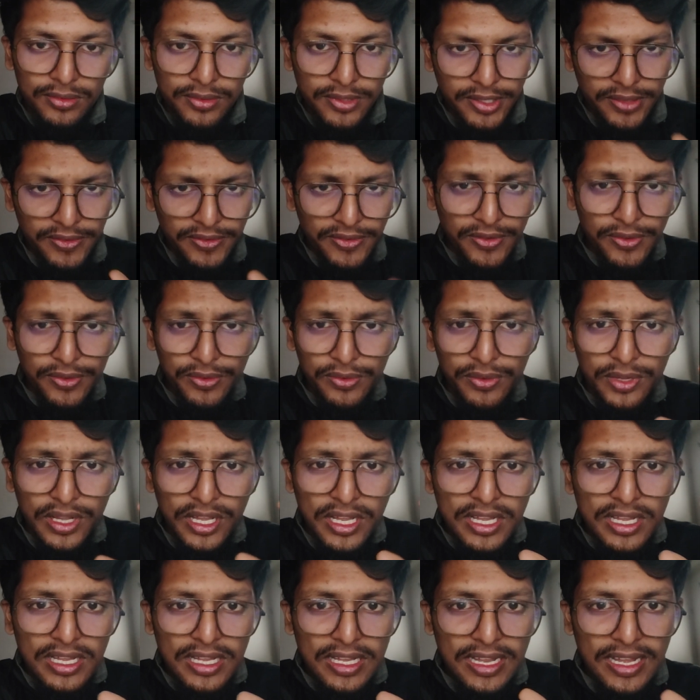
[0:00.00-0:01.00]
if you
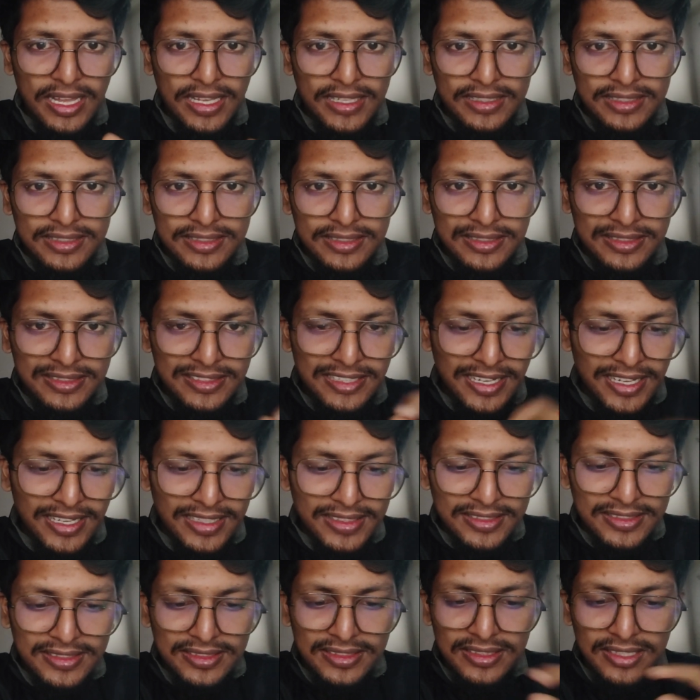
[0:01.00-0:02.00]
like
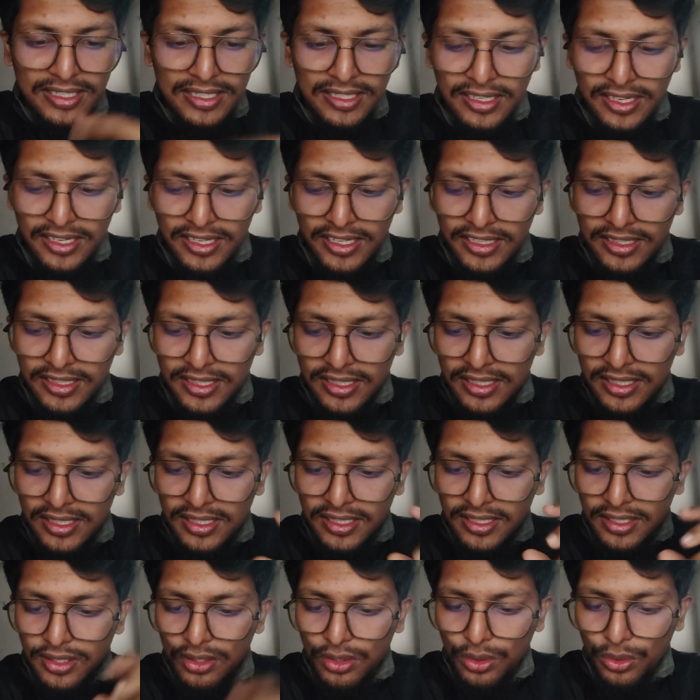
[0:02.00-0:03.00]
rate the learning data
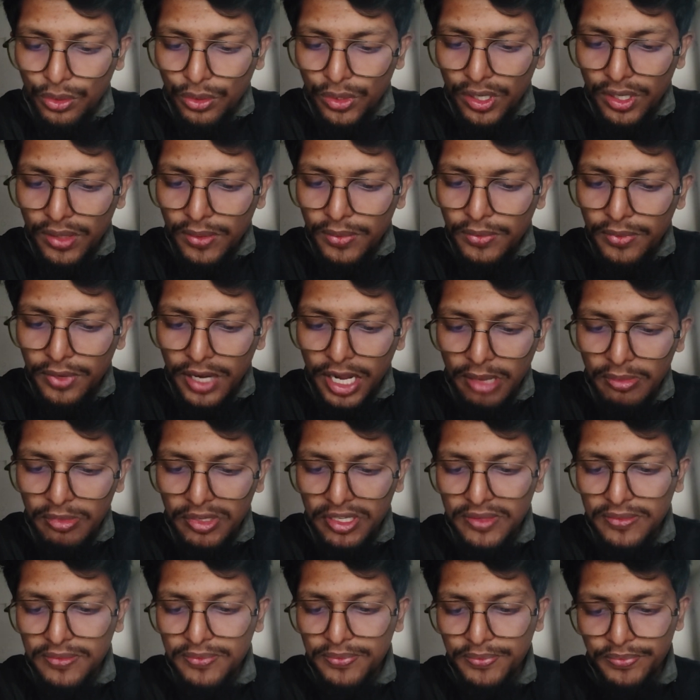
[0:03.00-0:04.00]
in a lower, I
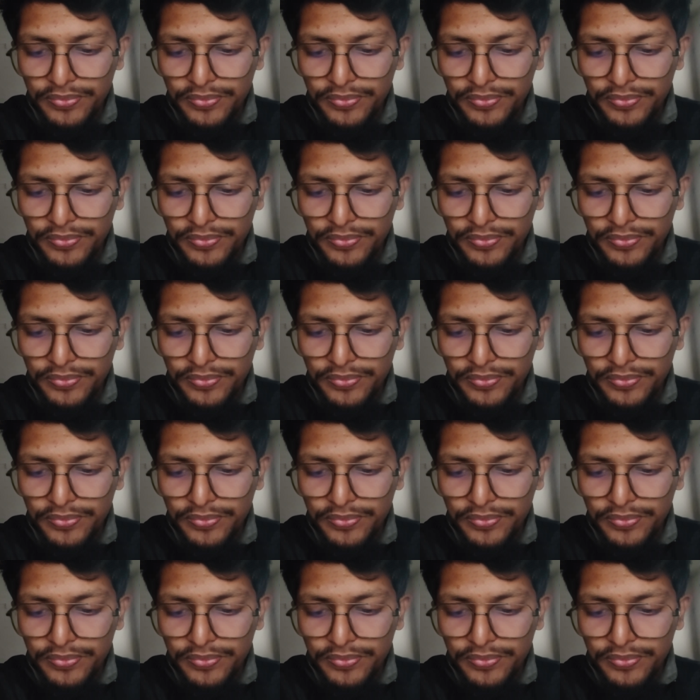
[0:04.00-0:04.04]
mean